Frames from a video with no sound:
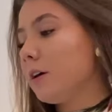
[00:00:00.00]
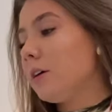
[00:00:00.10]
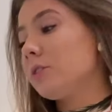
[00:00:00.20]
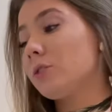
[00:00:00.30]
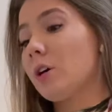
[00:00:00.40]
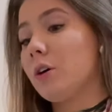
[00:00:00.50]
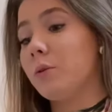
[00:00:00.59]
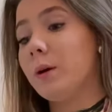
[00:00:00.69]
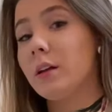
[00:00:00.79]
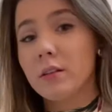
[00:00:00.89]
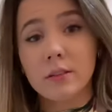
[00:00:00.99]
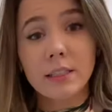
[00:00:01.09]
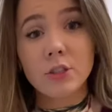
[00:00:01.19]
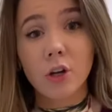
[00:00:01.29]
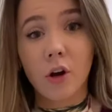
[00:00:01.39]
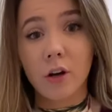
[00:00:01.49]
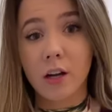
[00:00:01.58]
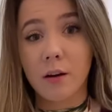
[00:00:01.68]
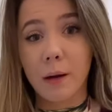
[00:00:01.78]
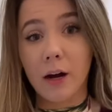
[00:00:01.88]
So let's
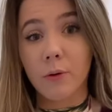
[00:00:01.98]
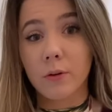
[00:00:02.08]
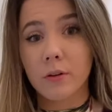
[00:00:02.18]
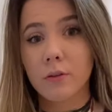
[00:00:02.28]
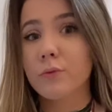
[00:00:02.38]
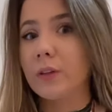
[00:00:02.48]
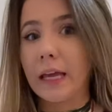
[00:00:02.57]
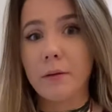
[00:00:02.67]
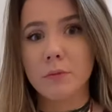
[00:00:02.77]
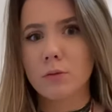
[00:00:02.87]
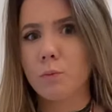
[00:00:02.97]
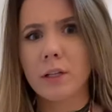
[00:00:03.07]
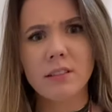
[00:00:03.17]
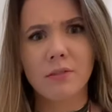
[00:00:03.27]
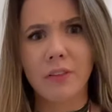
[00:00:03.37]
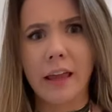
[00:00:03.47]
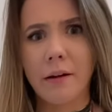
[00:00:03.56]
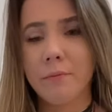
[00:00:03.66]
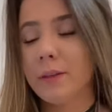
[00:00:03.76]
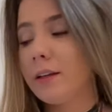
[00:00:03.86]
talk about flams. What is a
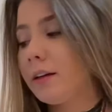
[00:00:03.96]
flam?